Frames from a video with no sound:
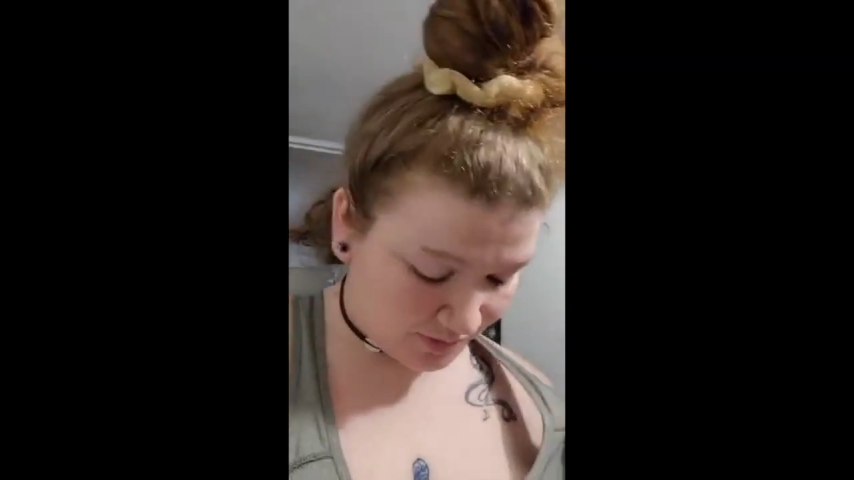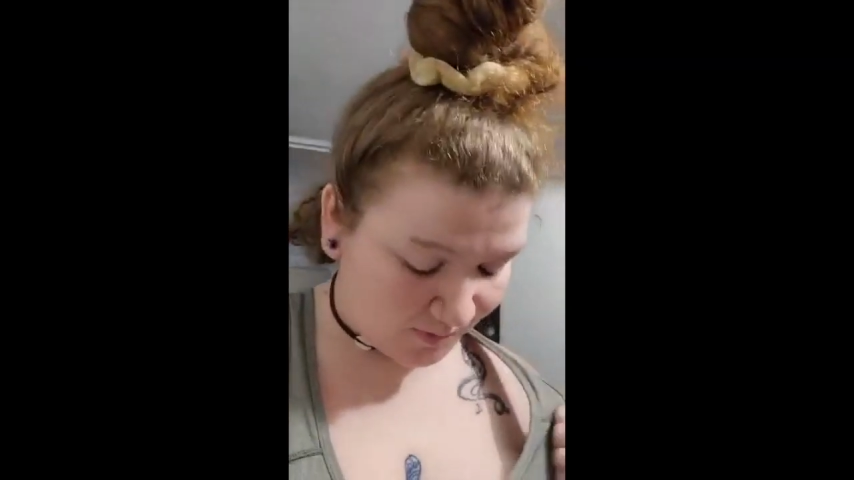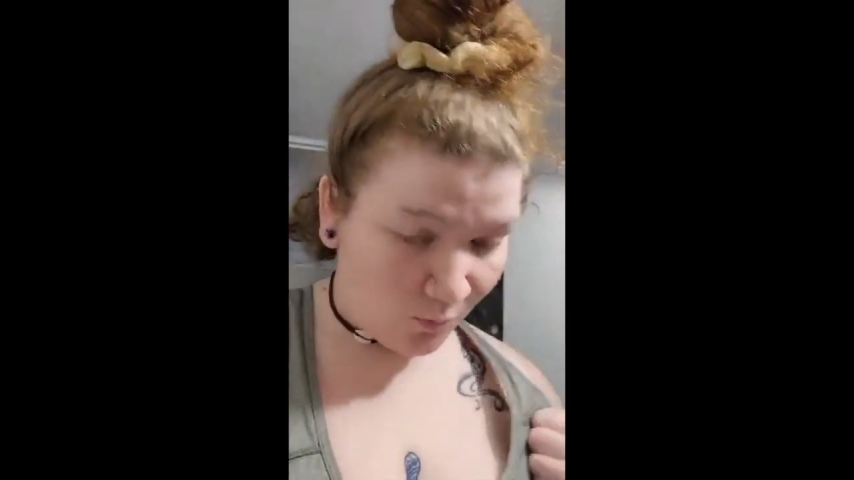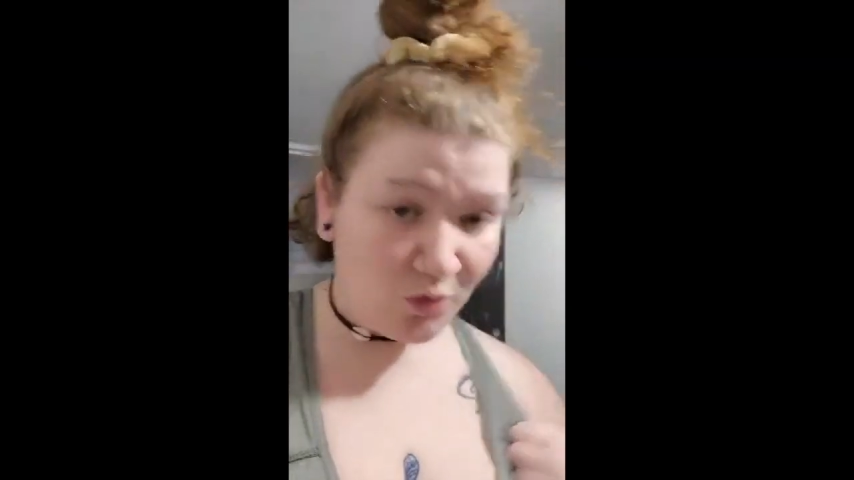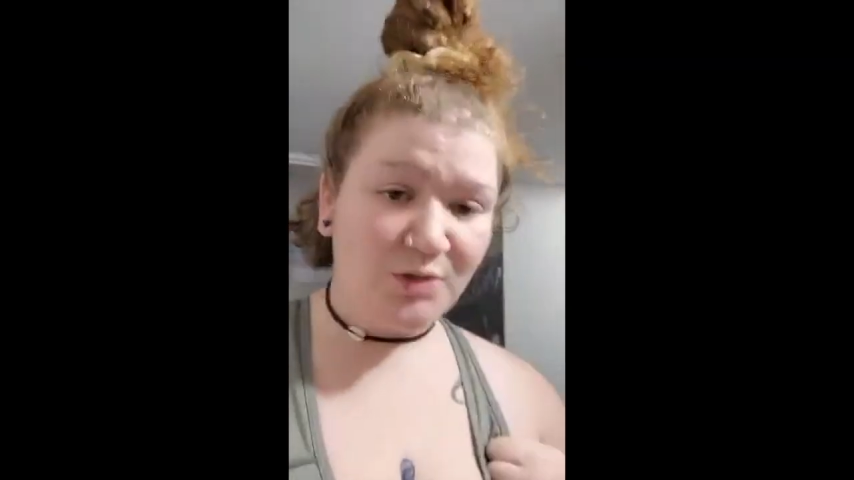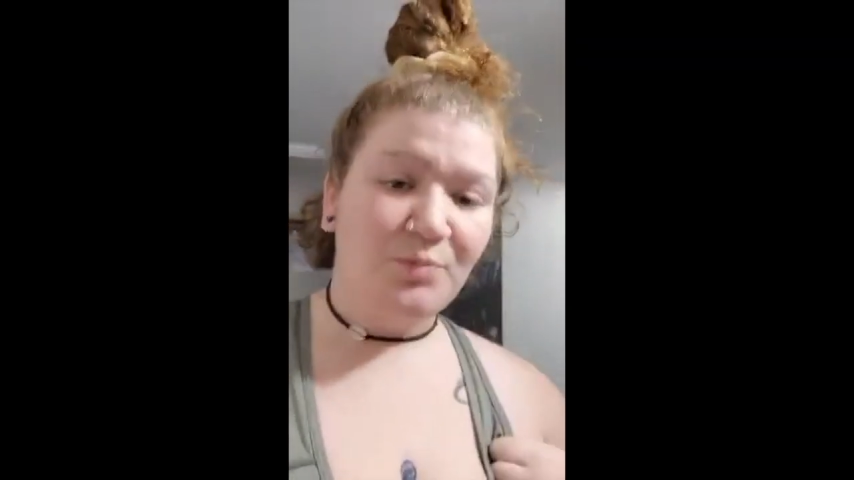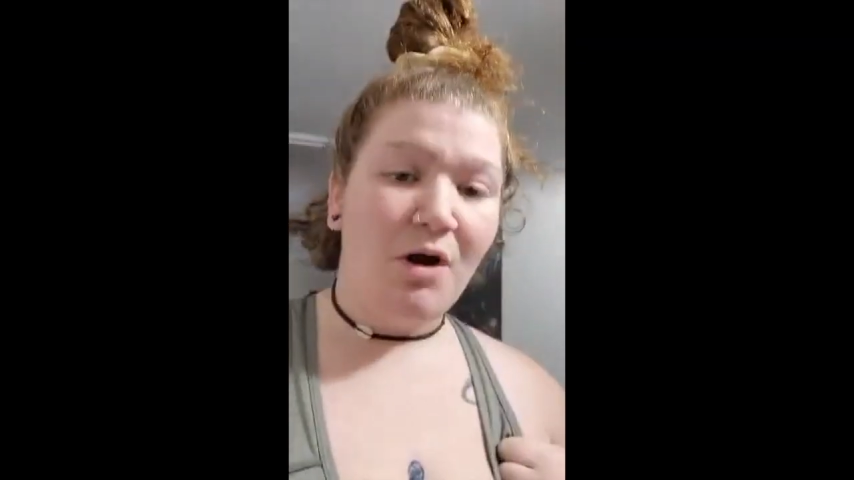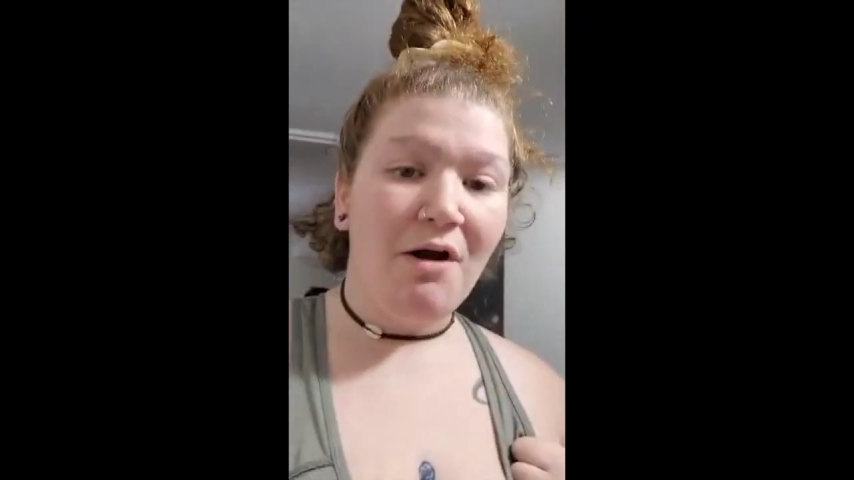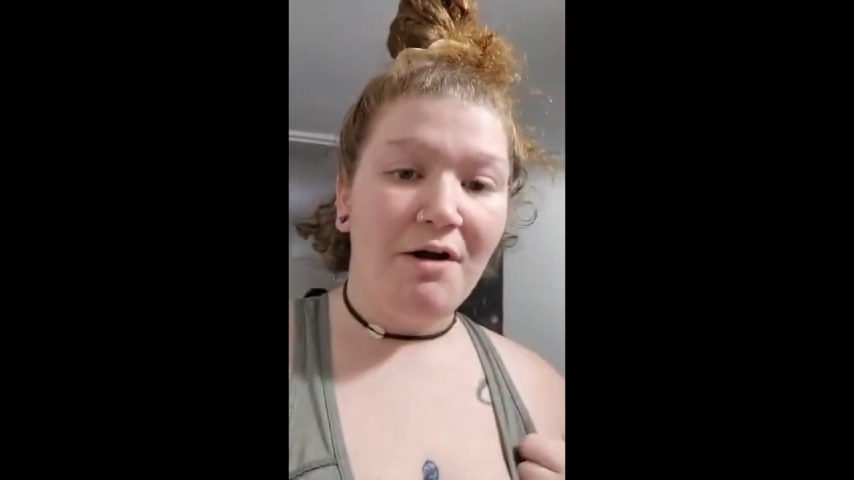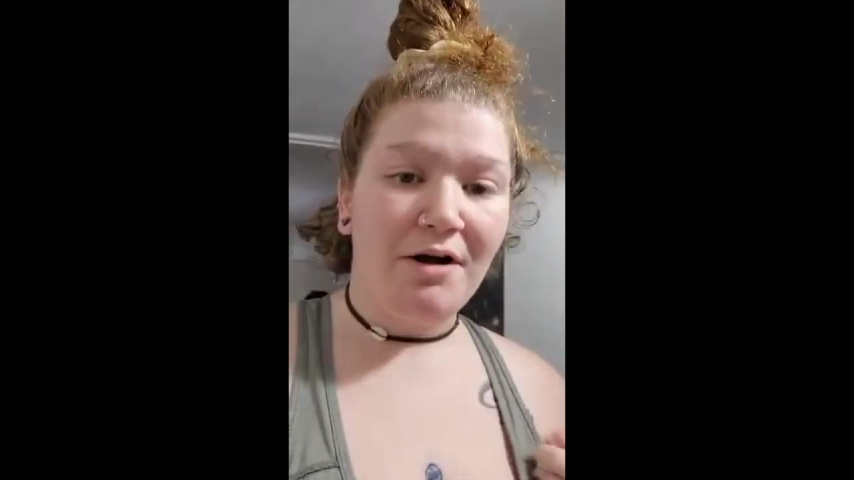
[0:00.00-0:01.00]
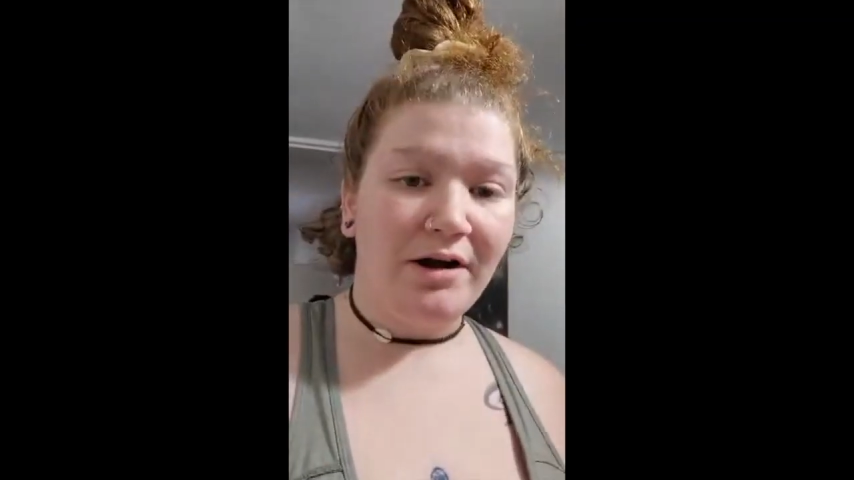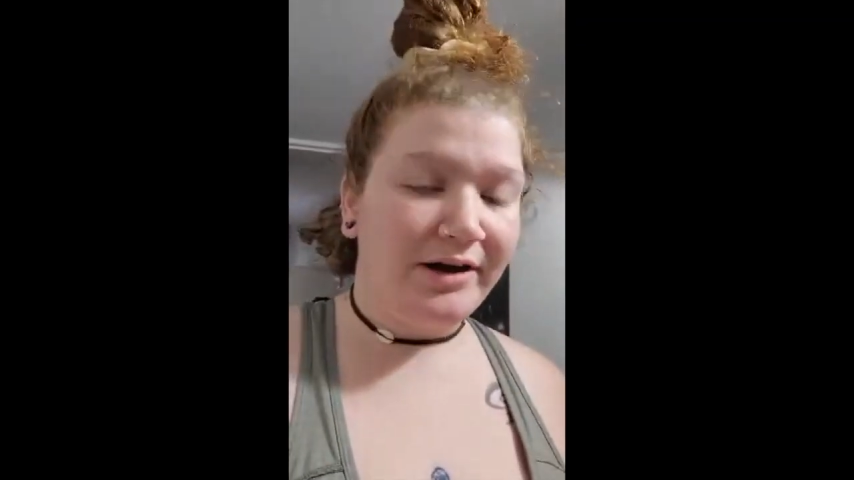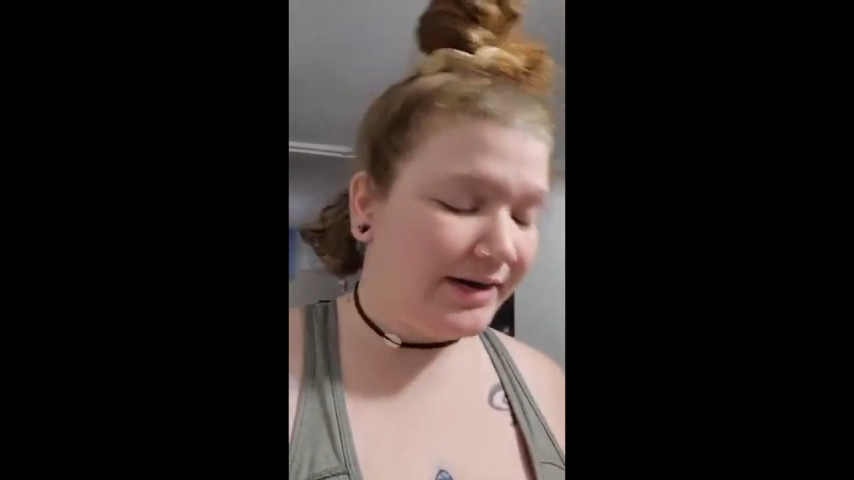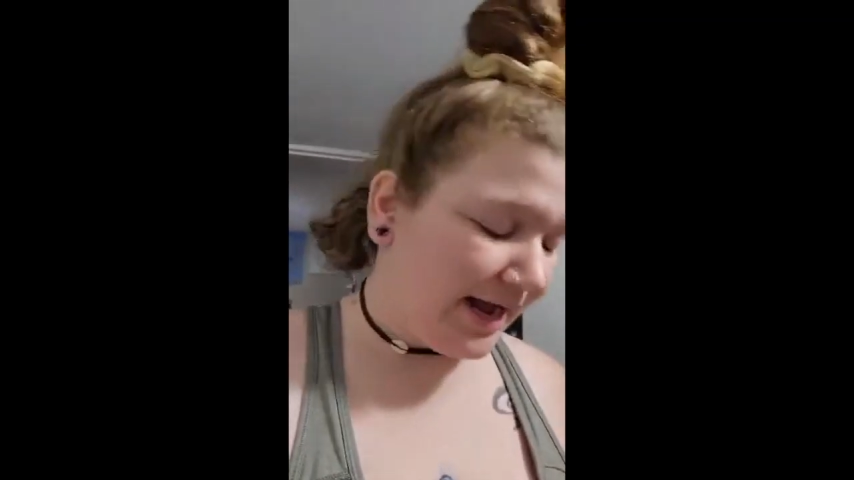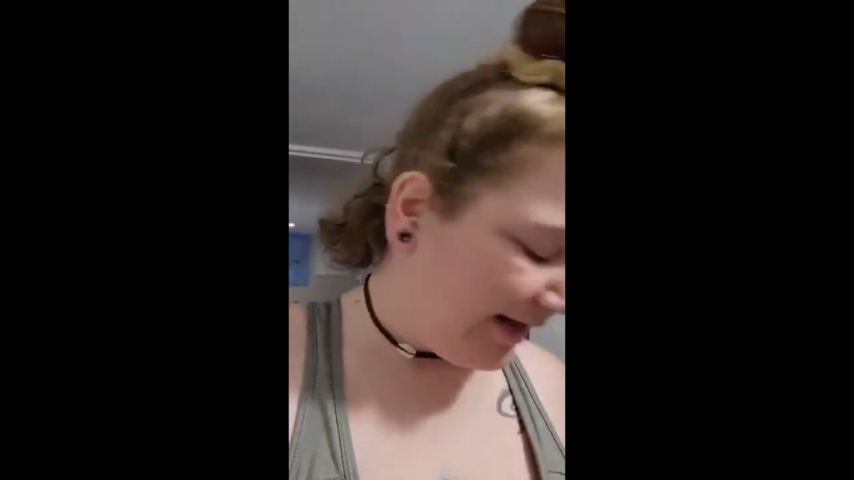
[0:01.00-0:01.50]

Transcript: a sports bra on